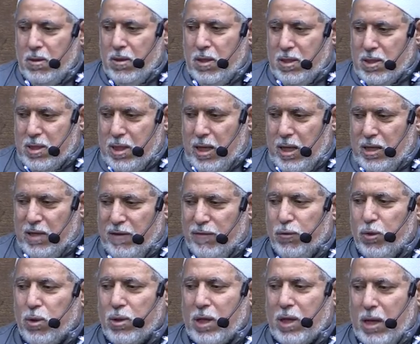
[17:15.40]
the, the
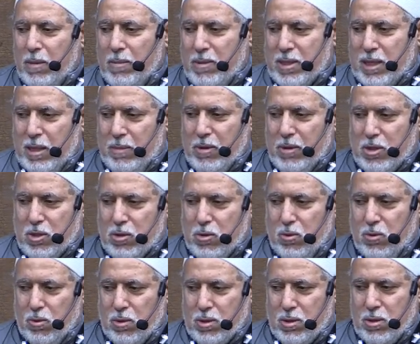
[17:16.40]
full time Islamic
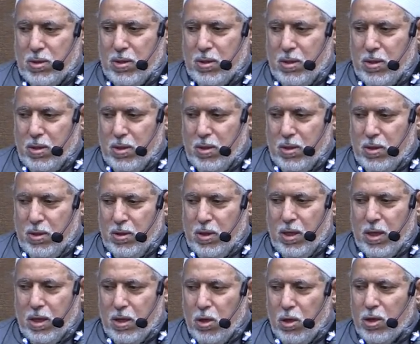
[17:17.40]
schools.
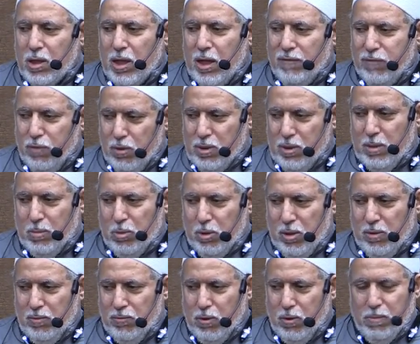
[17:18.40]
They are not
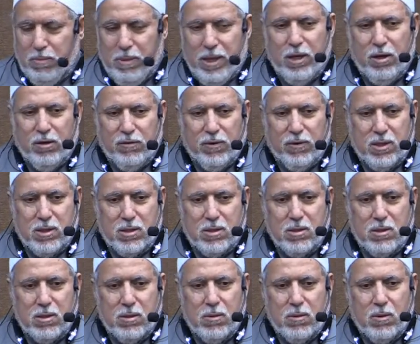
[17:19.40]
affordable for many of
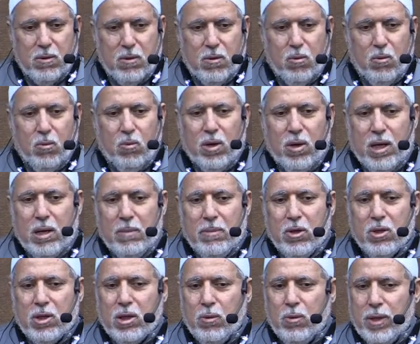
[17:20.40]
us. What
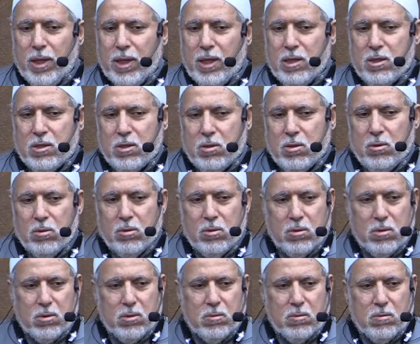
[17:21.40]
about the weekend
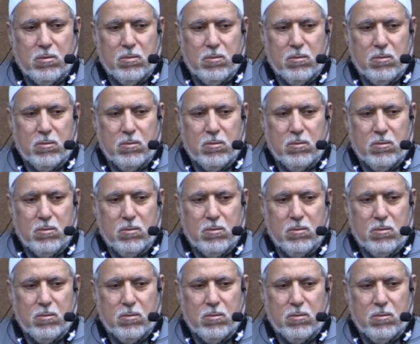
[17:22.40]
schools?